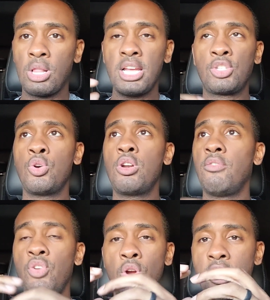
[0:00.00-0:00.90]
click to it
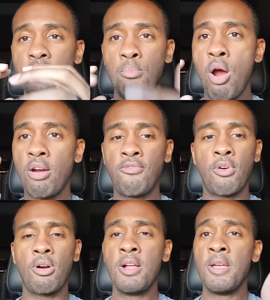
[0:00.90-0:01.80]
if you're in the market
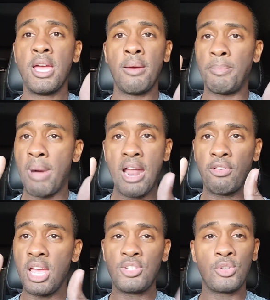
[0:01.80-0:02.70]
for
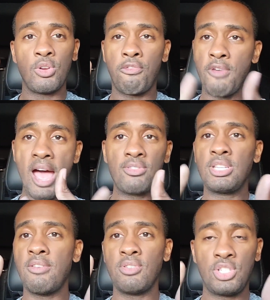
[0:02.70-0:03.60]
modifications on your
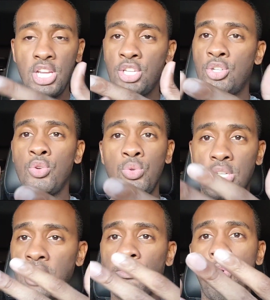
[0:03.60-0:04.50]
5'7", 6'2",
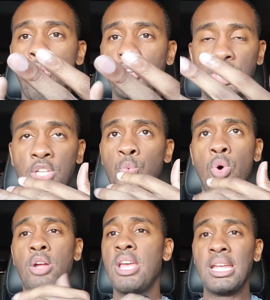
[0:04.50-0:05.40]
6'4",
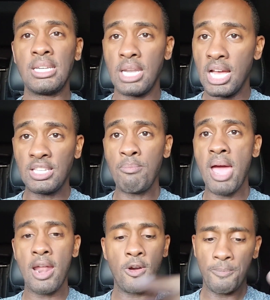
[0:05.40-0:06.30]
6'1", doesn't
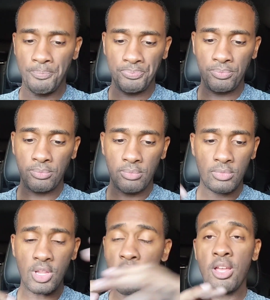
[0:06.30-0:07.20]
matter.
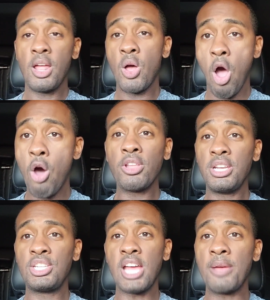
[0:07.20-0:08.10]
All of
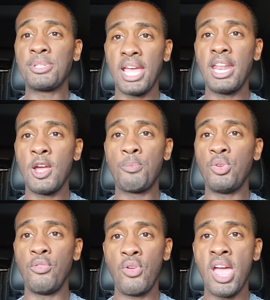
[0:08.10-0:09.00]
these shops can
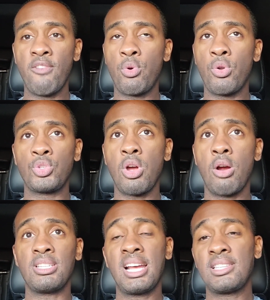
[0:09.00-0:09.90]
help you if you have one of those
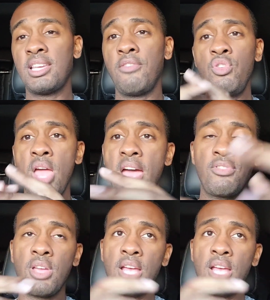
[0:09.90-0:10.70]
cars. Like I said, if you have the